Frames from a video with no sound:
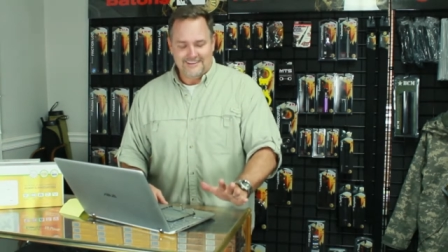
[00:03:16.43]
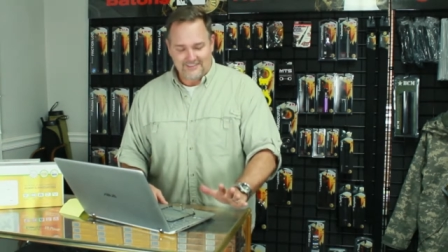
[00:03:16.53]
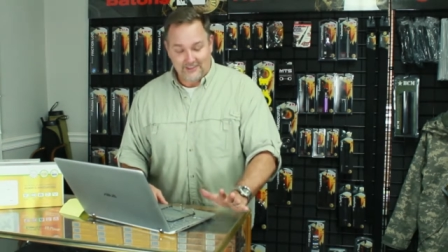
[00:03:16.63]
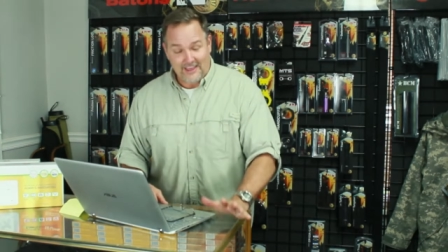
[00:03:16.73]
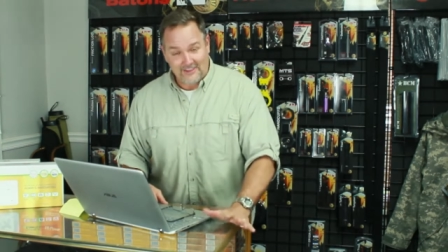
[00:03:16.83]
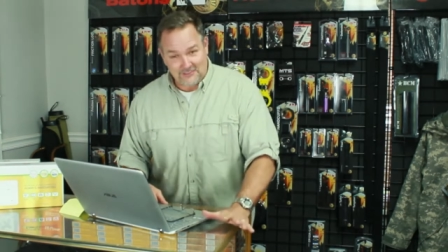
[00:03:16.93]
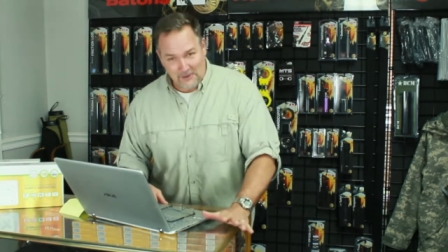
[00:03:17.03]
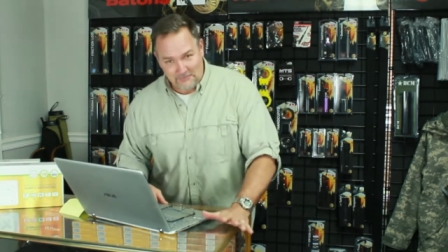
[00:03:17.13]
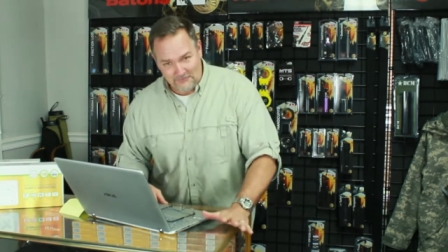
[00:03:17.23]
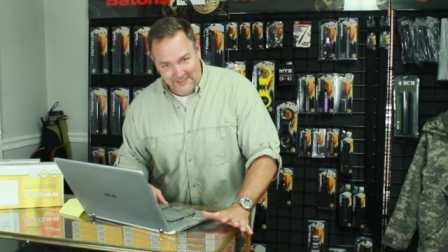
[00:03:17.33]
in the last
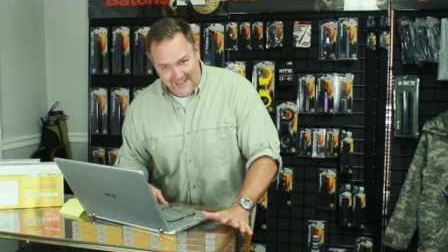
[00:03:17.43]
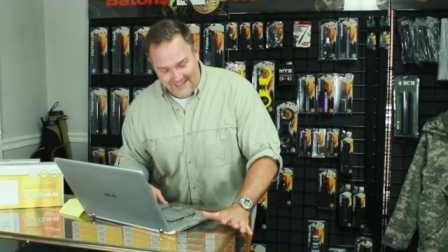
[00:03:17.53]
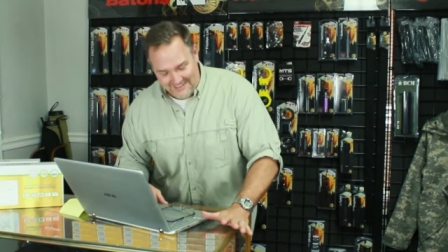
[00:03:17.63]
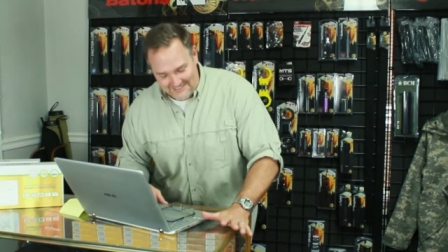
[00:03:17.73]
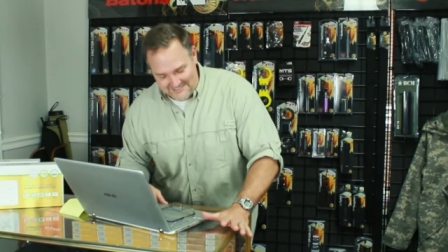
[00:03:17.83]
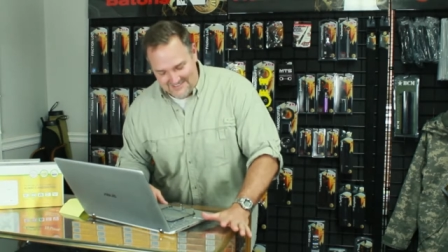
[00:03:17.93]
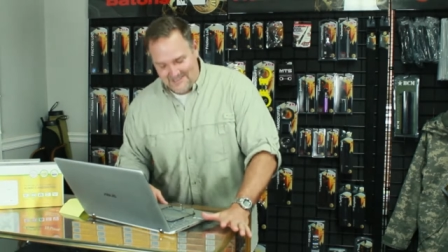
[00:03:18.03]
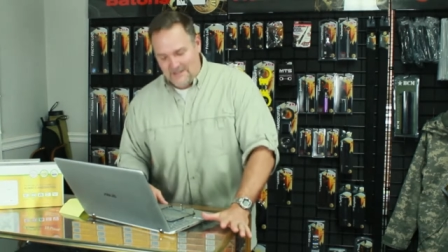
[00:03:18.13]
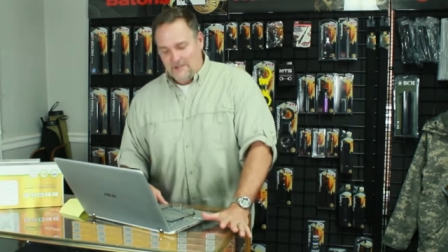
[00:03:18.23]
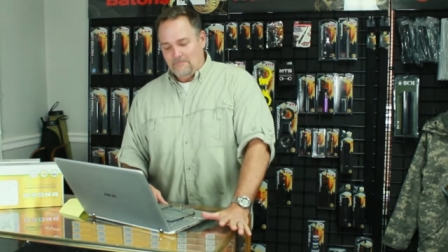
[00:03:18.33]
couple of days,
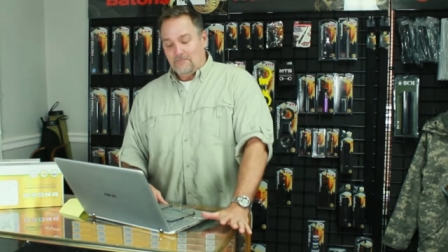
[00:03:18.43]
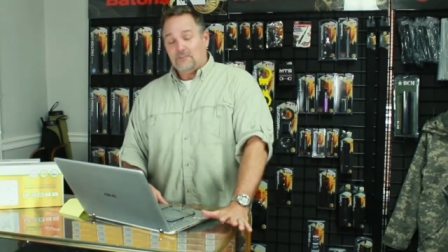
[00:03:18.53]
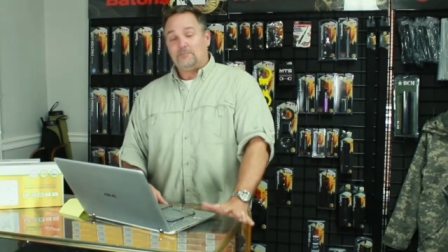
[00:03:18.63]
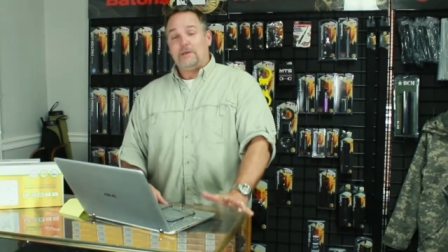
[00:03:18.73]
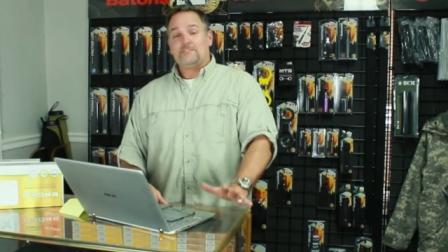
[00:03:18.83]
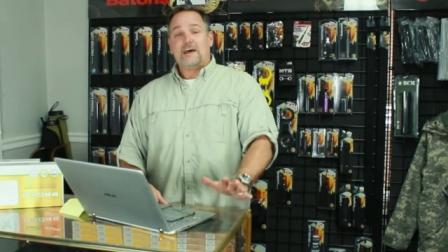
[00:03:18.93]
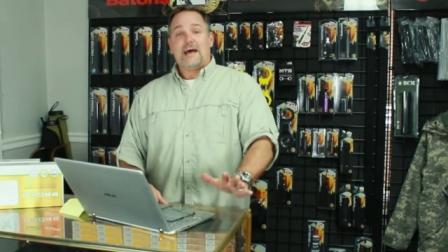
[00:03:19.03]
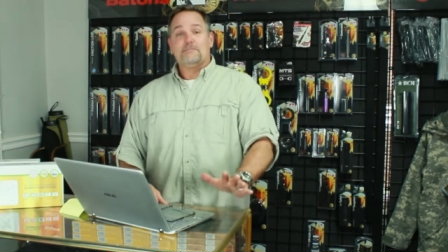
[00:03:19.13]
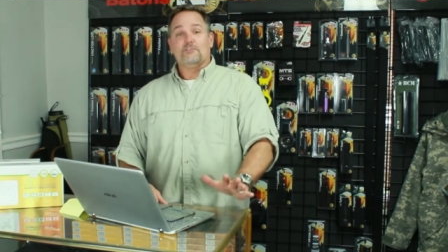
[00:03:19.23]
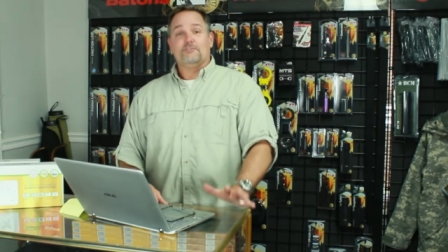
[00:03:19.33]
spent
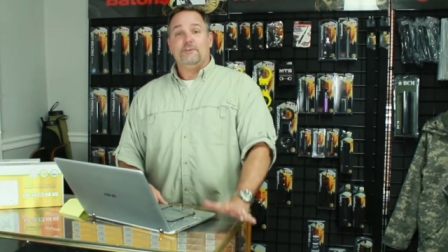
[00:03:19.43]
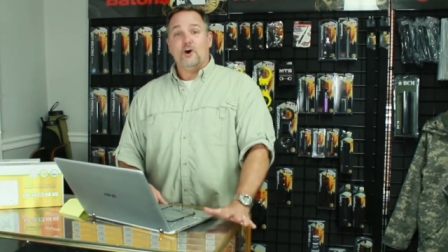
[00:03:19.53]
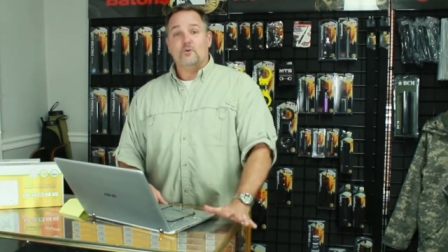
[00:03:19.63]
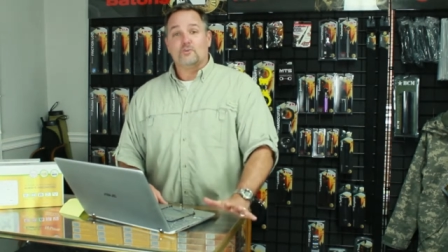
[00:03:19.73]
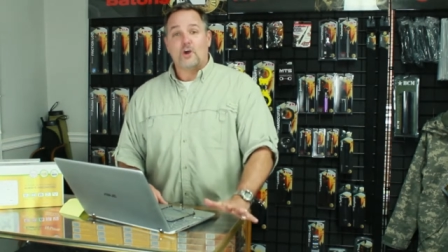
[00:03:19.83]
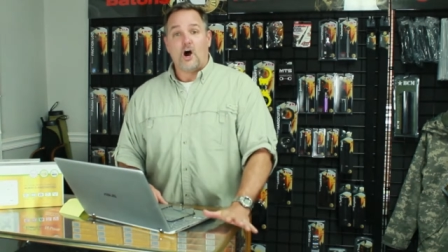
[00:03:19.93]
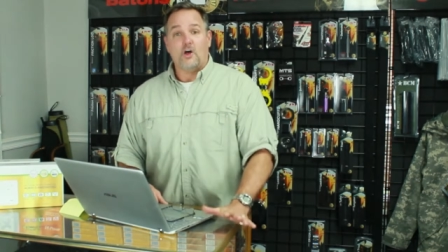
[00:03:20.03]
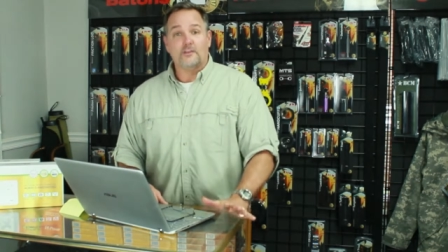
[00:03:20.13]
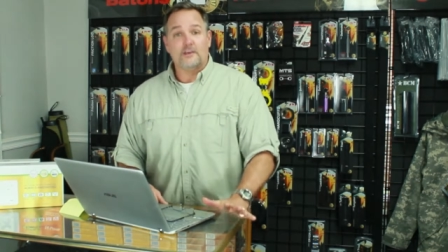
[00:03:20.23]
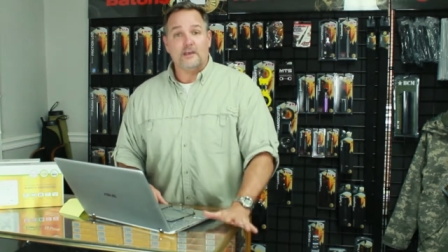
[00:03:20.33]
time on the phone
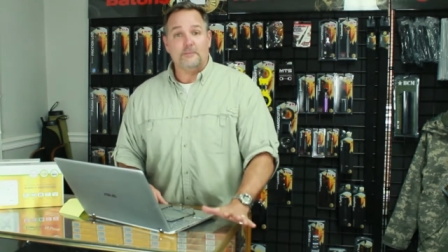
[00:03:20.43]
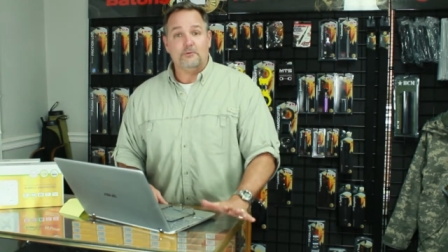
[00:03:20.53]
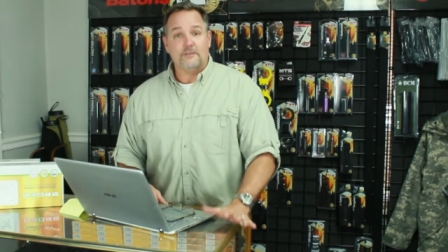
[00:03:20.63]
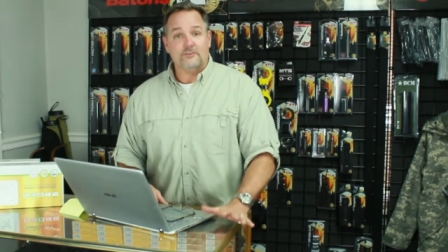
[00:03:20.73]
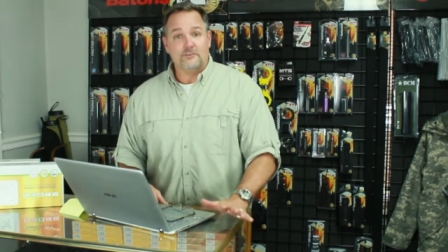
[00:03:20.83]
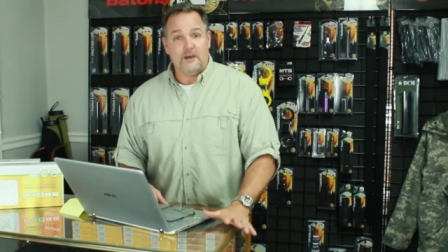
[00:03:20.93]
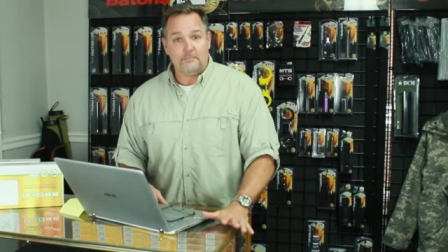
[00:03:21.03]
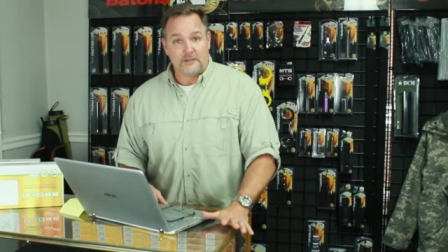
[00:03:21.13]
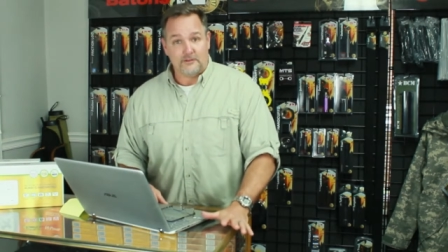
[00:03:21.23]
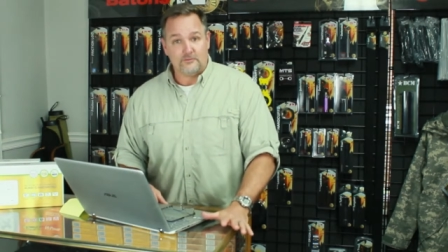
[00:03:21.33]
calling a couple of these
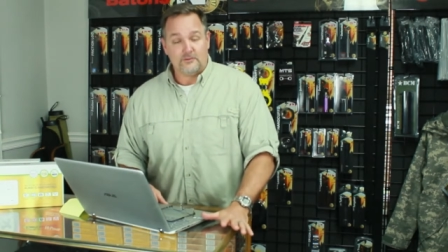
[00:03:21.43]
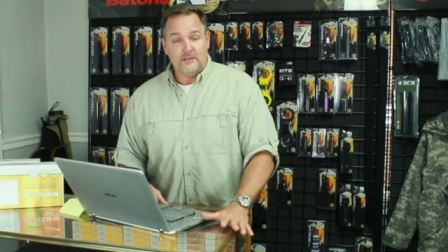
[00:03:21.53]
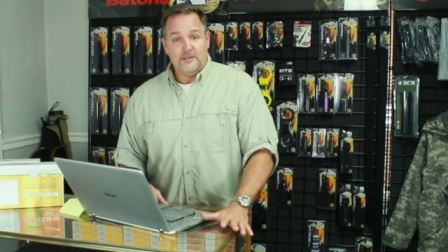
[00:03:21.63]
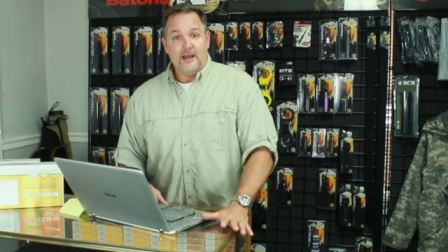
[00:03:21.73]
companies,